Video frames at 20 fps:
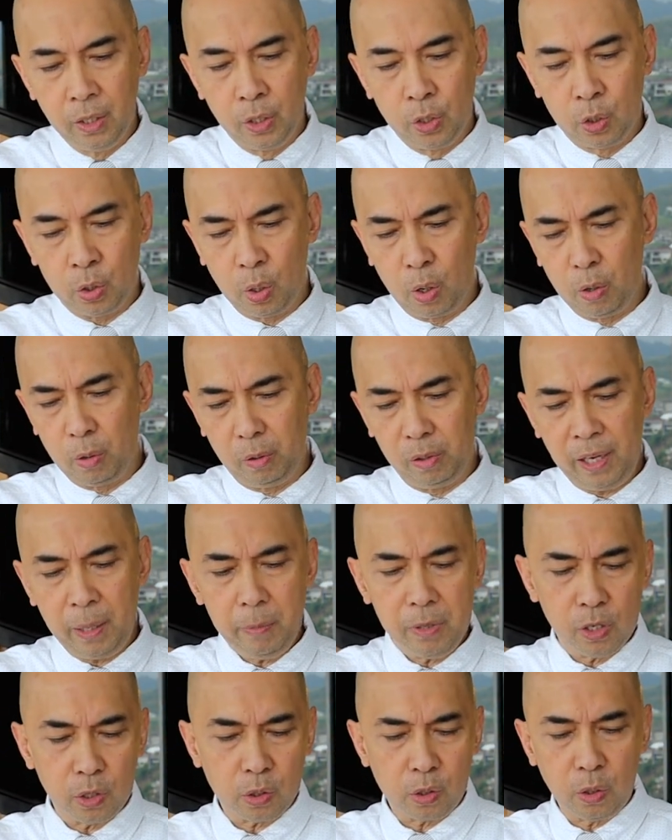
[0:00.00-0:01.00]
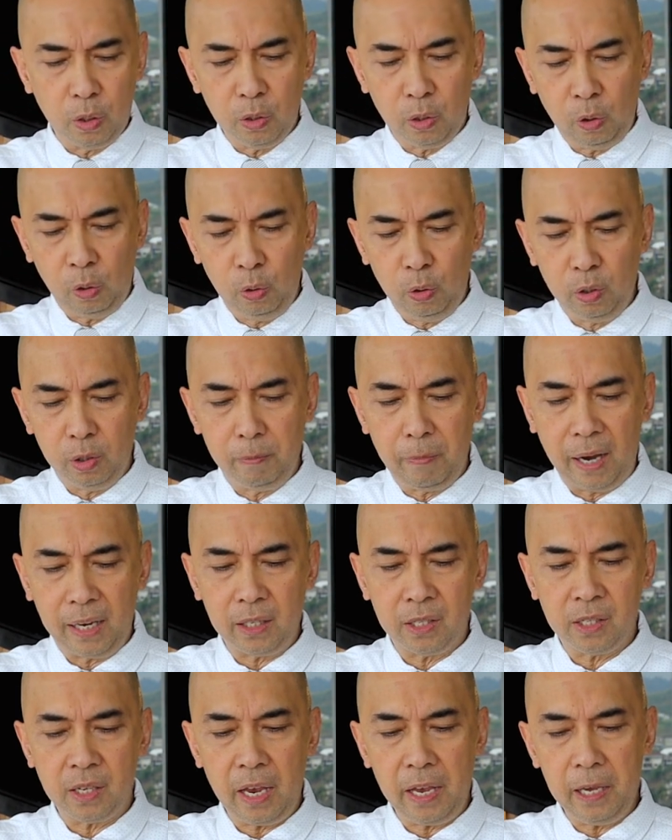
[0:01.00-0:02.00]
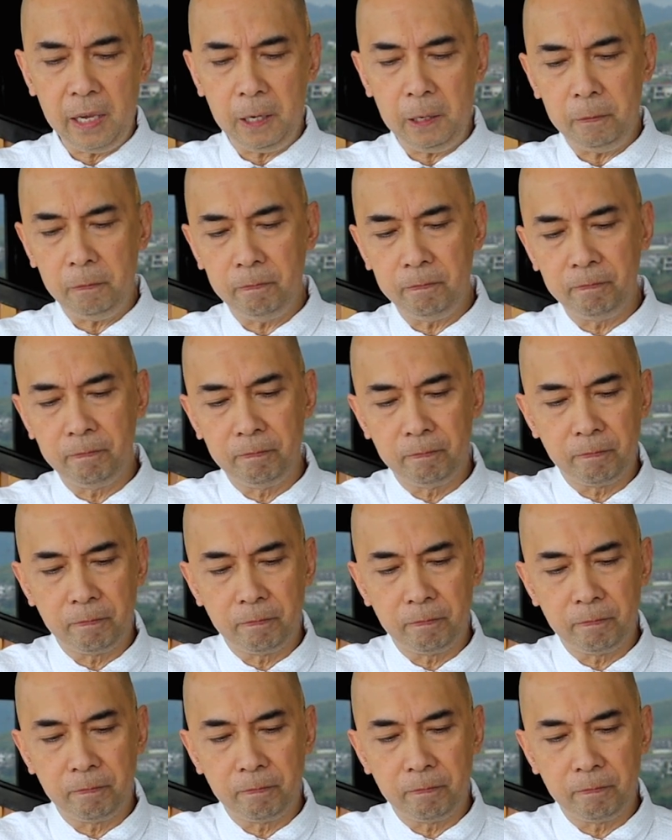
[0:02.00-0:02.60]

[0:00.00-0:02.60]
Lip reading: So let me just conclude by saying,